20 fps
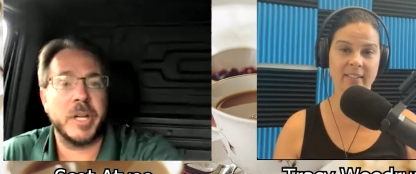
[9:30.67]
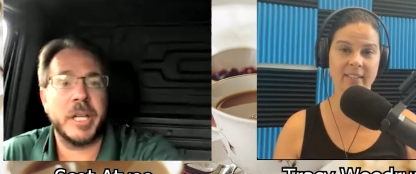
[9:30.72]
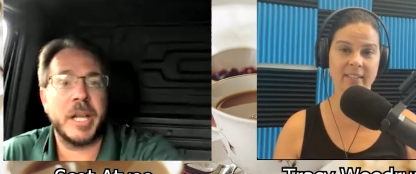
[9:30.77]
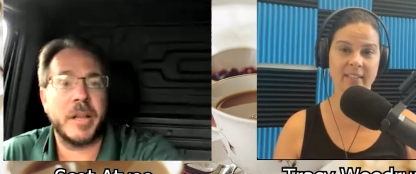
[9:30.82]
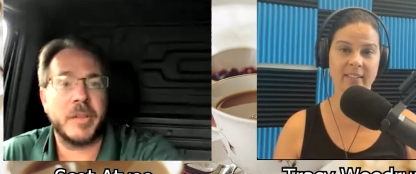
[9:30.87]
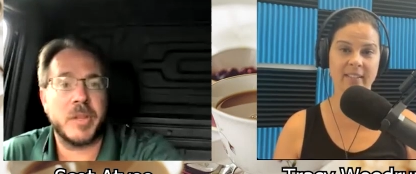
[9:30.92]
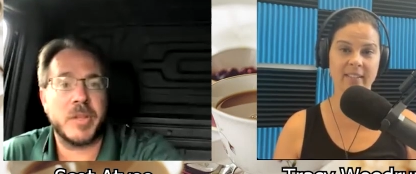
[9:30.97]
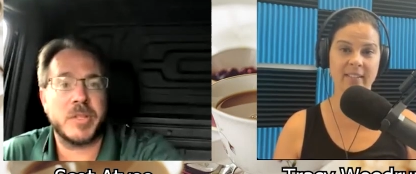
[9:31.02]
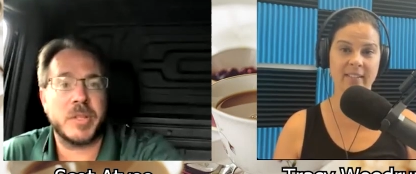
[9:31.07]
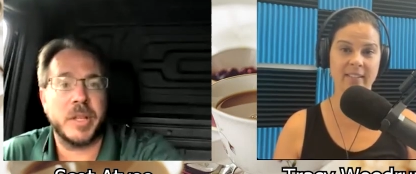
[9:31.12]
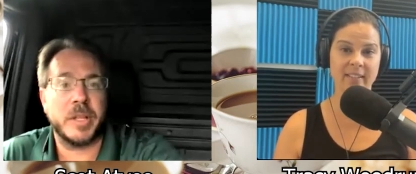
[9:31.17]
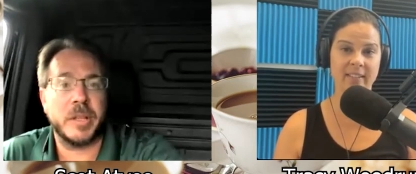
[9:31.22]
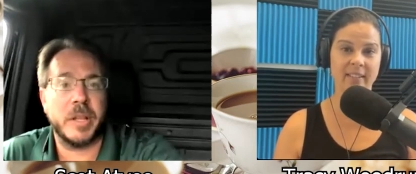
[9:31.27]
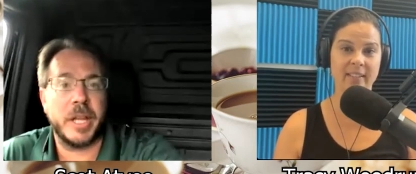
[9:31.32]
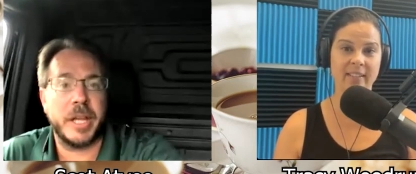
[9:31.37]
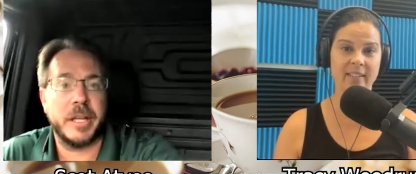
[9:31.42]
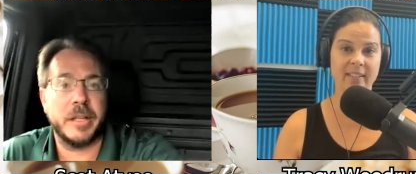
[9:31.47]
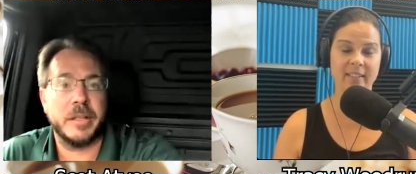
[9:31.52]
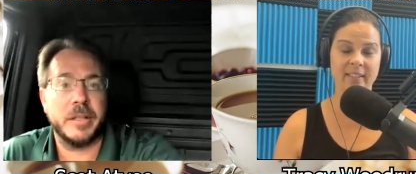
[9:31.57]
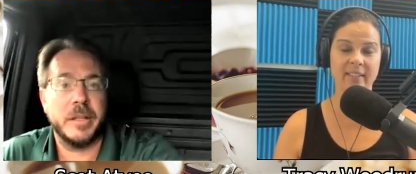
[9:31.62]
Speaker 1: already got the
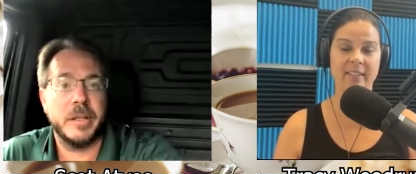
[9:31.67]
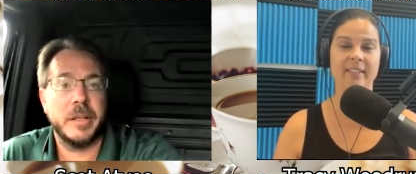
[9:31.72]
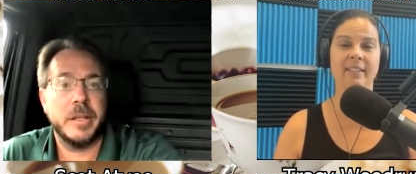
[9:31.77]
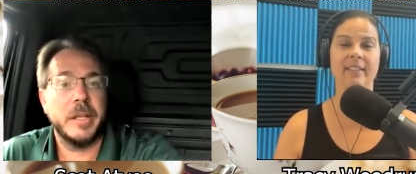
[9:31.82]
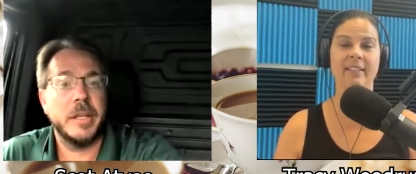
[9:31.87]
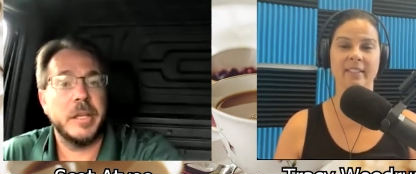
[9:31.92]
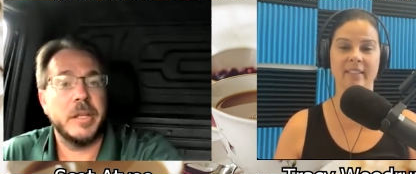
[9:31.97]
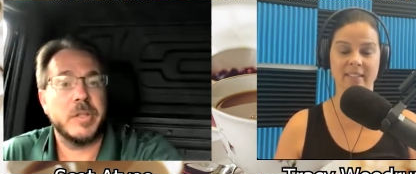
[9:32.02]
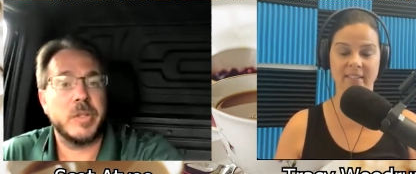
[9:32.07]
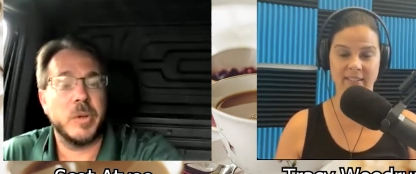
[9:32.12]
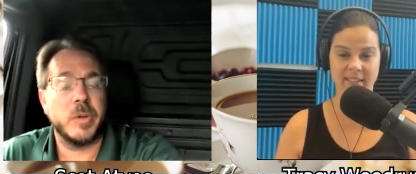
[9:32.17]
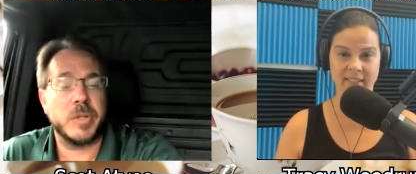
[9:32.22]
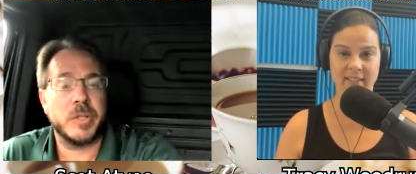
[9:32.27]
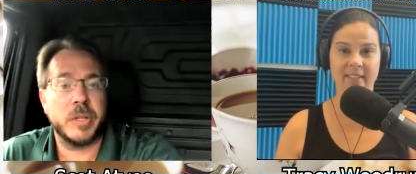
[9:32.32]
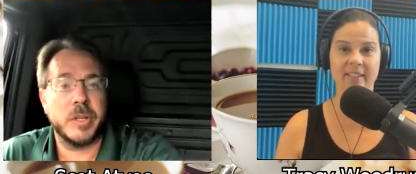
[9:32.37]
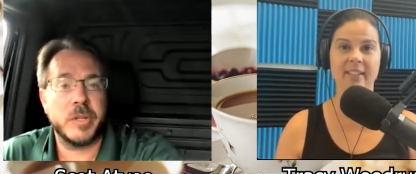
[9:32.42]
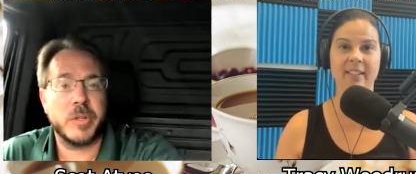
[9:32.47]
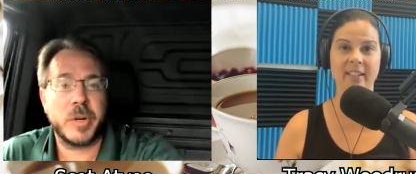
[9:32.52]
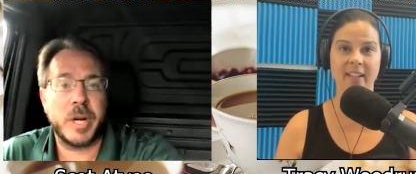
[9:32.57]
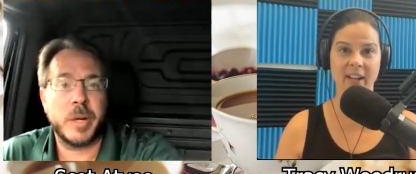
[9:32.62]
sunlight. So
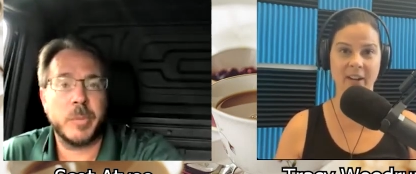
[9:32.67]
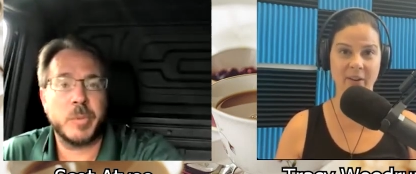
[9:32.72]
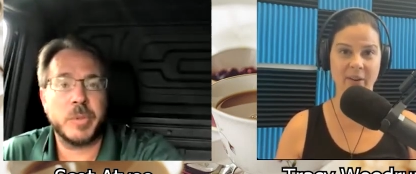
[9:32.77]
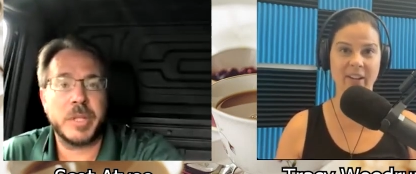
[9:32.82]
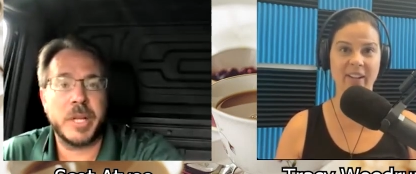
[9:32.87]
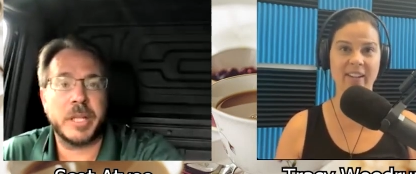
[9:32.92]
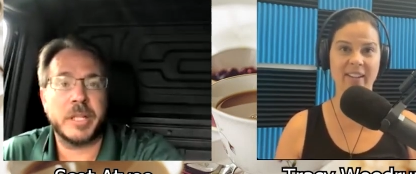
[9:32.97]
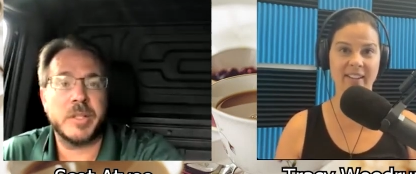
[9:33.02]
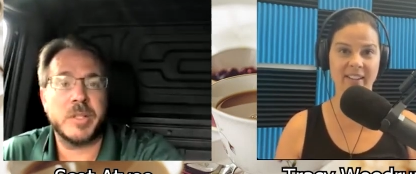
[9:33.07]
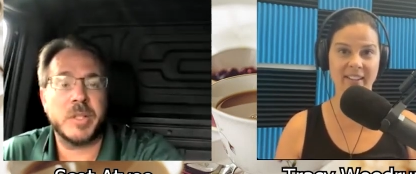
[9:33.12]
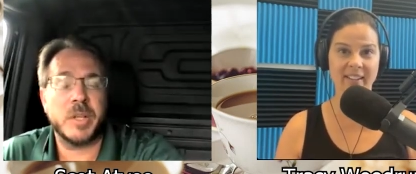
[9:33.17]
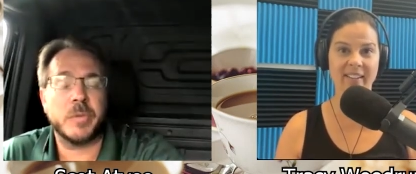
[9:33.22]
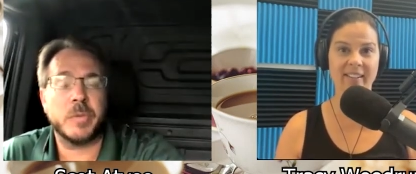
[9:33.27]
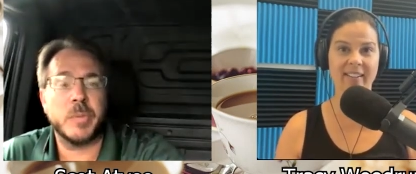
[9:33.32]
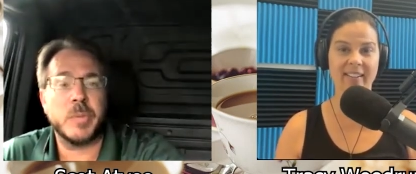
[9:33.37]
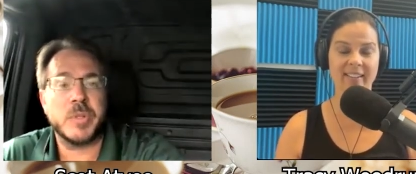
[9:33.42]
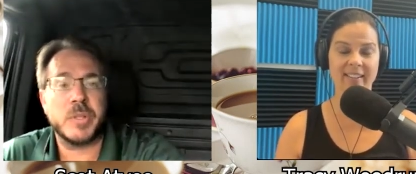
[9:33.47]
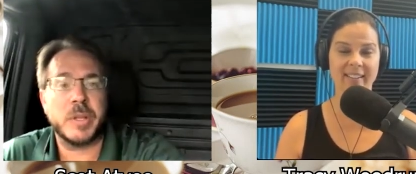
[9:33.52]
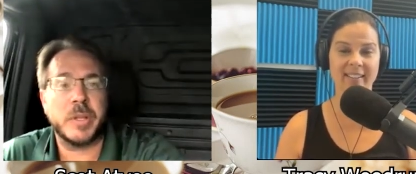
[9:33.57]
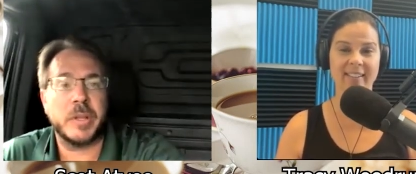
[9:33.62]
it's going to try to protect okay.
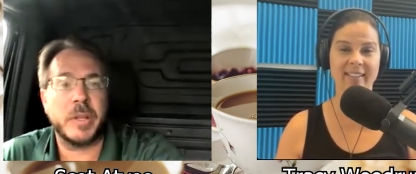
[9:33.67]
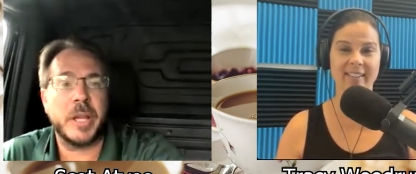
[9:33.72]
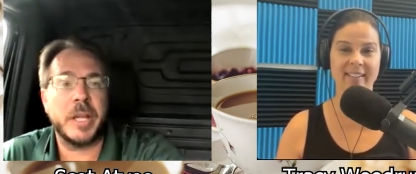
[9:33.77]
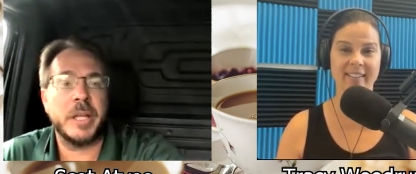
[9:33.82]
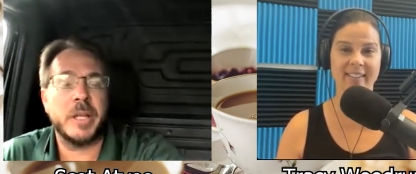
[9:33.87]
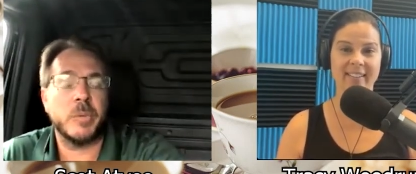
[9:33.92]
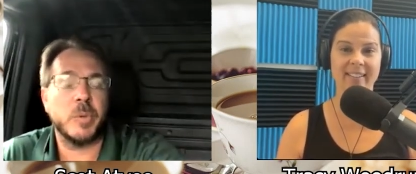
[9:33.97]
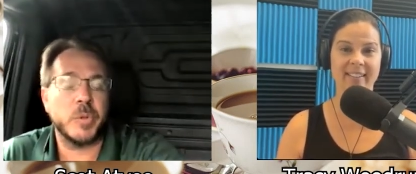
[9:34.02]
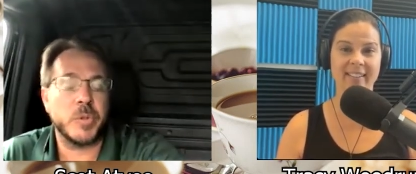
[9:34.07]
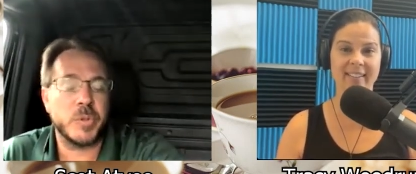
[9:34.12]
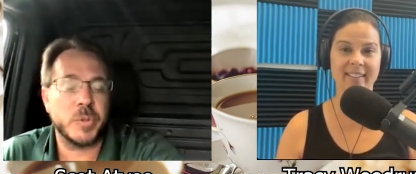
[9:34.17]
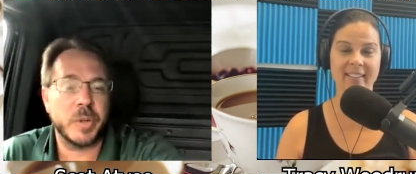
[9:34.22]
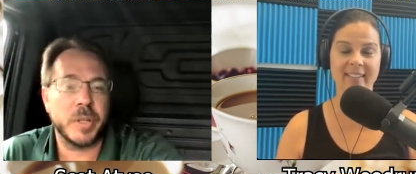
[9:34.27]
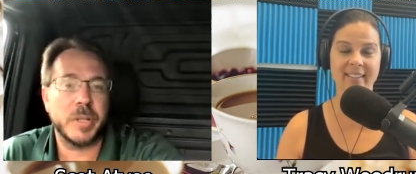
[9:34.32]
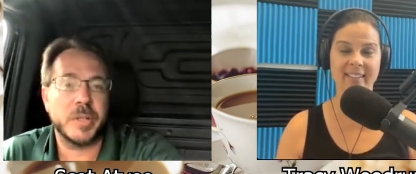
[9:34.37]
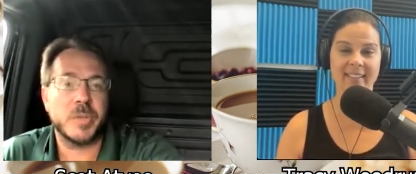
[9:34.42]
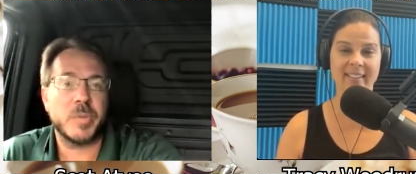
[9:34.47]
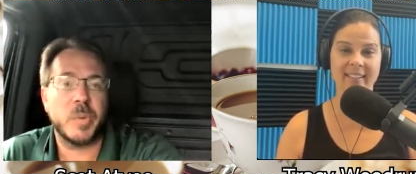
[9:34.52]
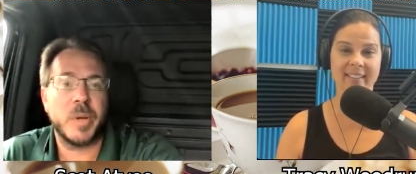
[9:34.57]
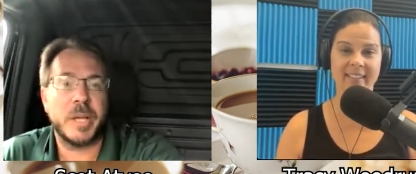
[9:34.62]
itself from the sunlight. It will
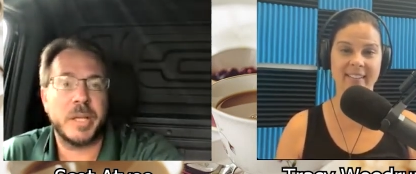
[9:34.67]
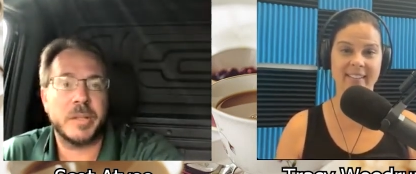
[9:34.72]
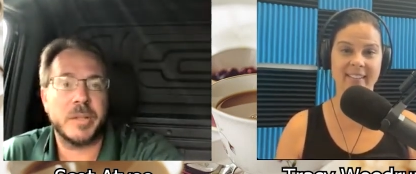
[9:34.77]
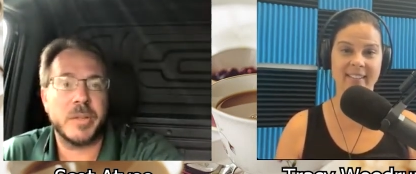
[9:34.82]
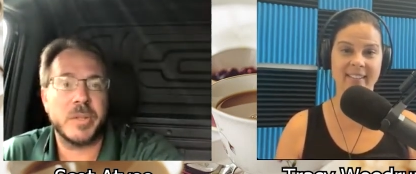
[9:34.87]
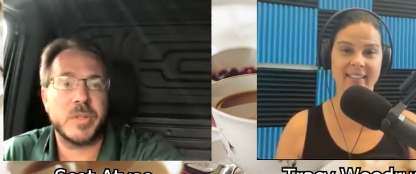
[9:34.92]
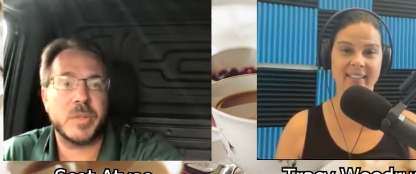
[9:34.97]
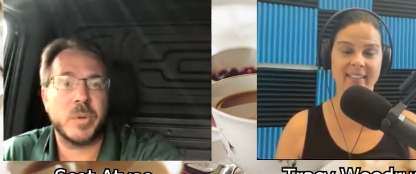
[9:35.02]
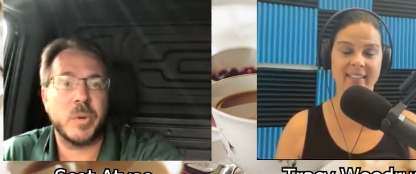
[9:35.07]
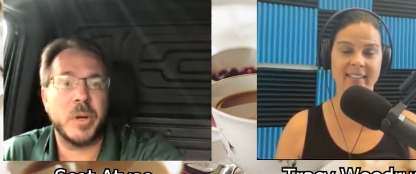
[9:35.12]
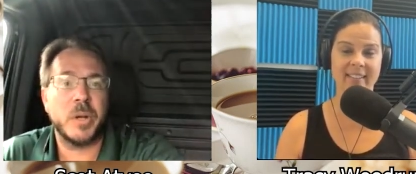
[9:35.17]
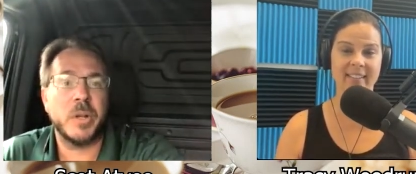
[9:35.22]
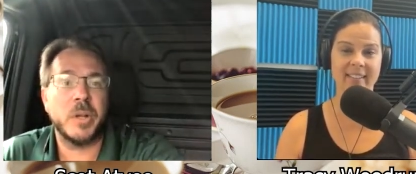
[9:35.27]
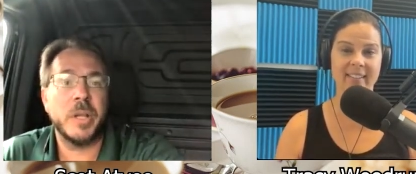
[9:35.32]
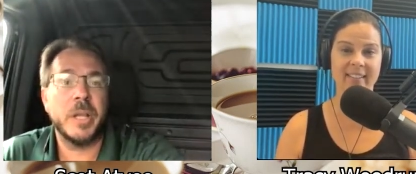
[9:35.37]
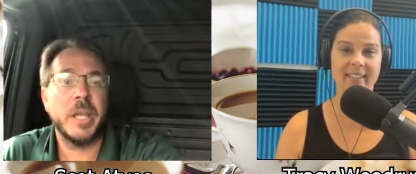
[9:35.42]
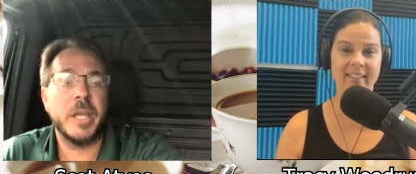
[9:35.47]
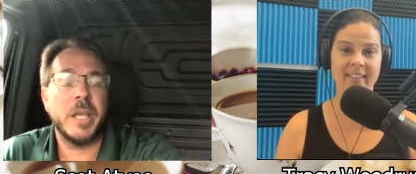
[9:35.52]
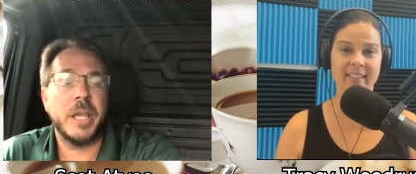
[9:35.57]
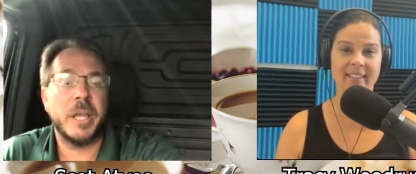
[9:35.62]
drill its way into the soil.